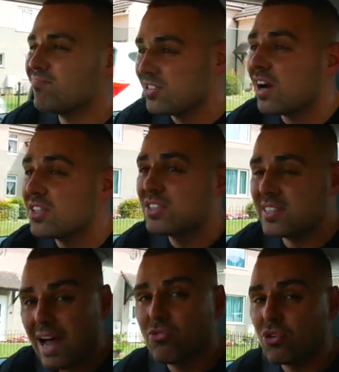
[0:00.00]
does
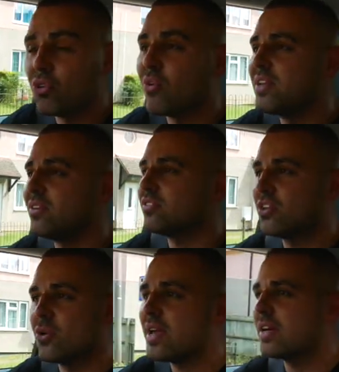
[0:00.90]
sound horrendous.
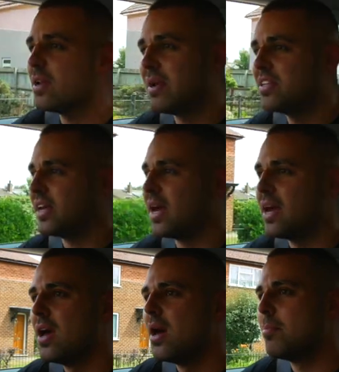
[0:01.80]
So you ain't gonna miss it,
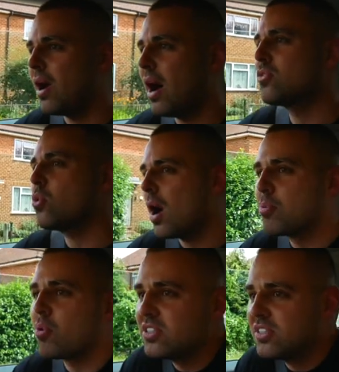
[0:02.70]
but it's quite
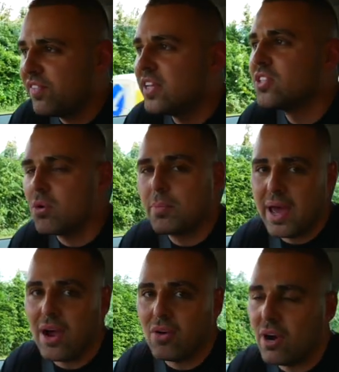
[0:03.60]
a pricey thing to
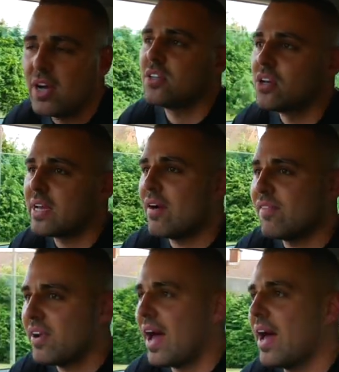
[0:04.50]
repair, all right? So look out
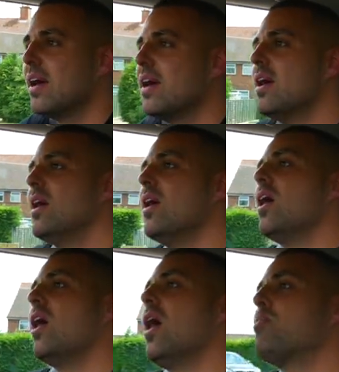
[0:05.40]
for that.
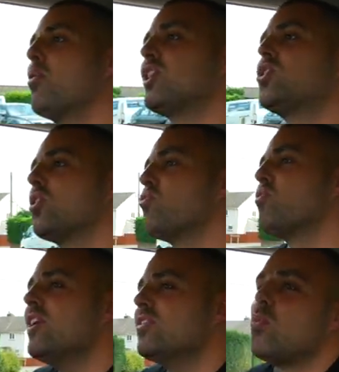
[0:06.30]
I'm pretty sure the
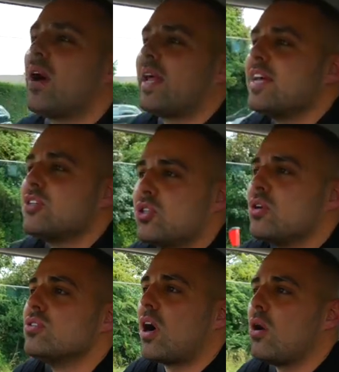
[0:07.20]
reason why they
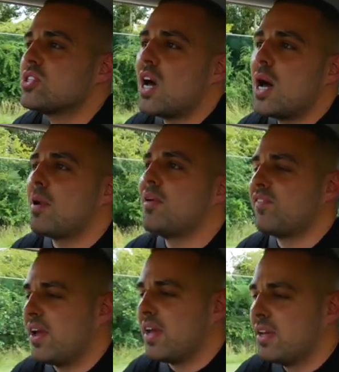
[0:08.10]
introduced the whole turbo
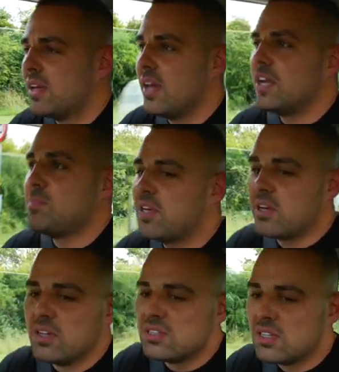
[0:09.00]
thing is
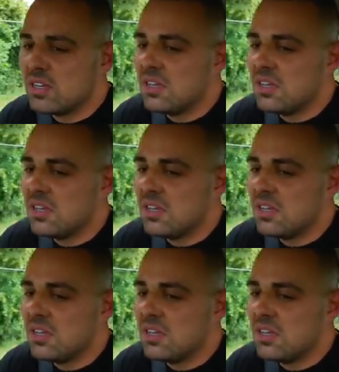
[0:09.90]
because